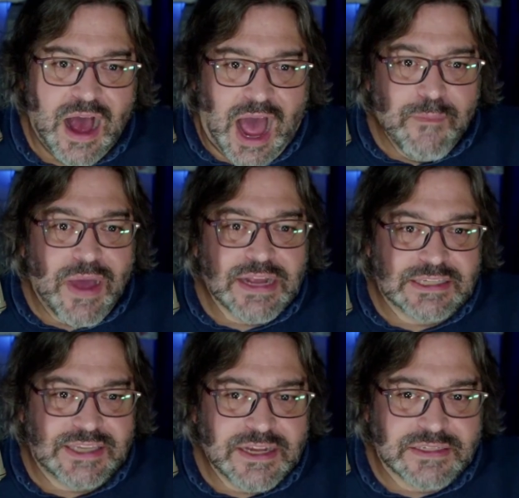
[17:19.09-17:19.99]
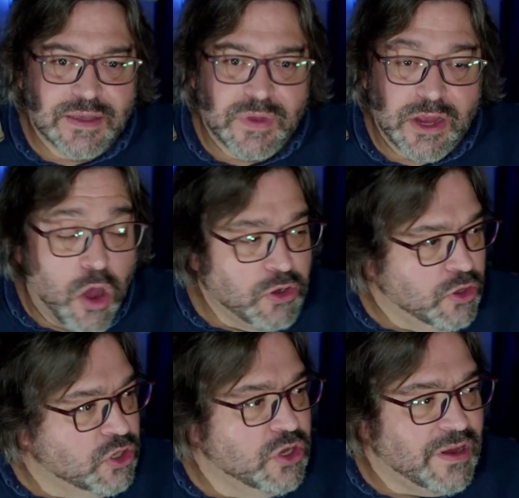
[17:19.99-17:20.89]
I might say to somebody, oh,
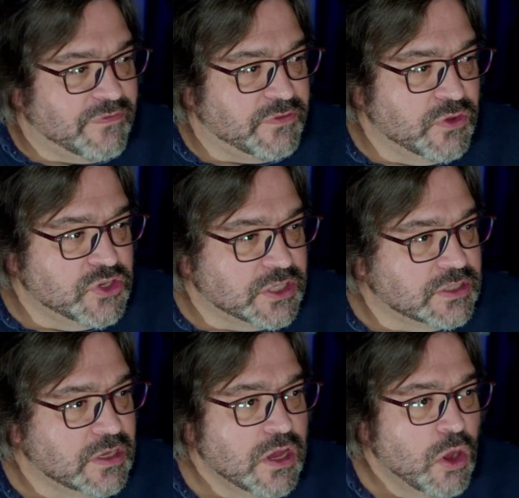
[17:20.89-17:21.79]
you're good at Fusion?